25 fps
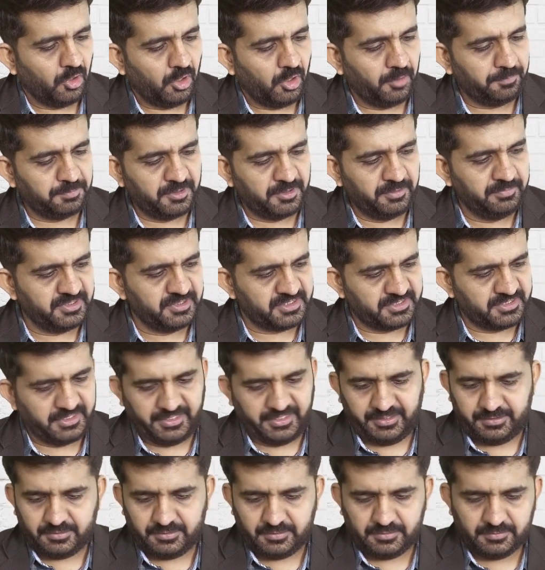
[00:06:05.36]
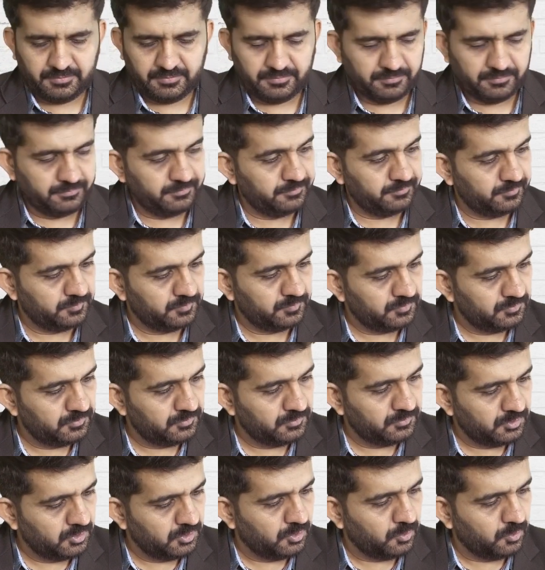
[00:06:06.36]
Optimistic
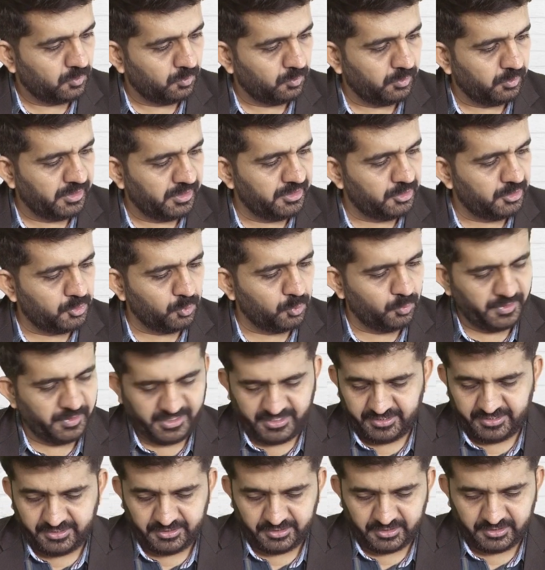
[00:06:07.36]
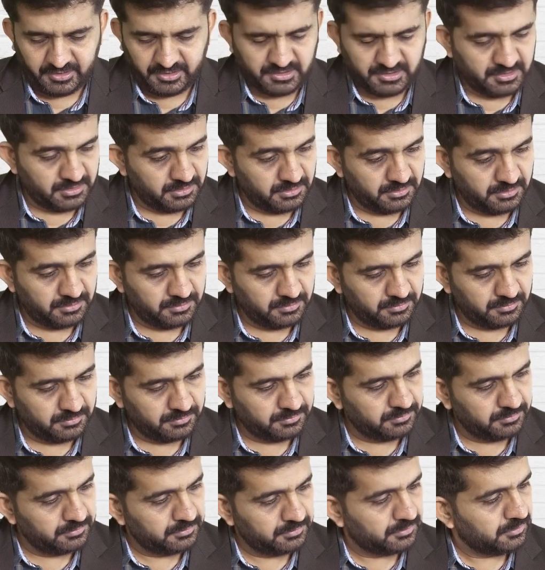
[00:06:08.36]
1 to 8 years
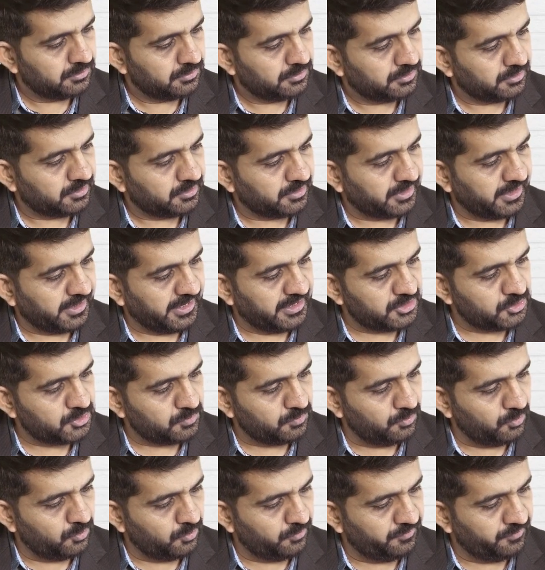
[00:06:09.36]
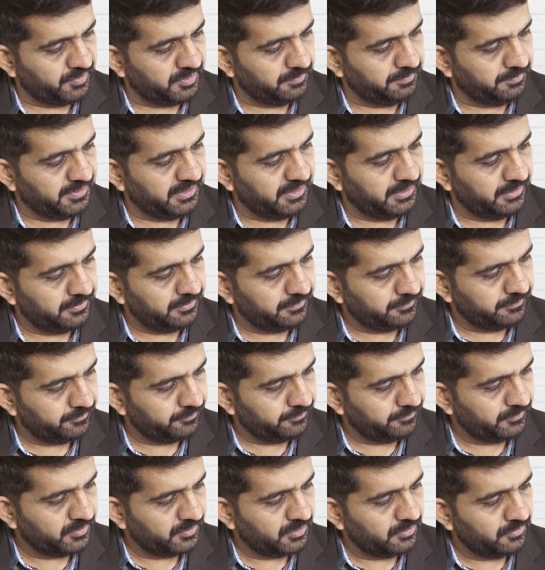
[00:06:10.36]
cash flow will be
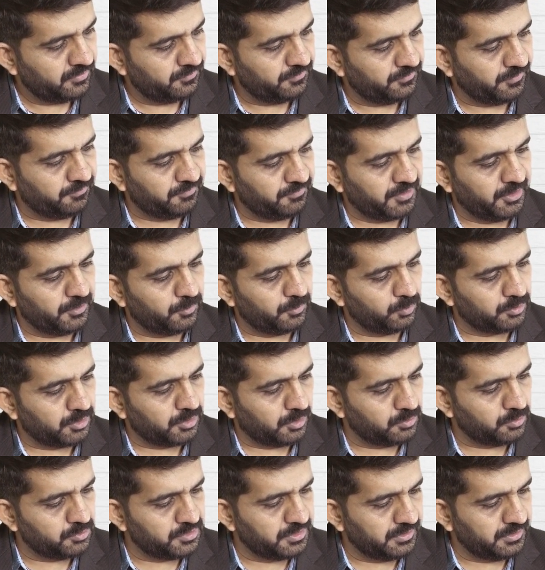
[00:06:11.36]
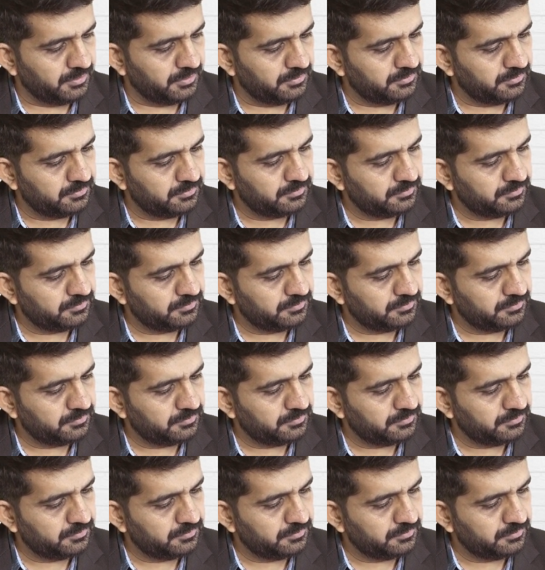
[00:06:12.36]
52,000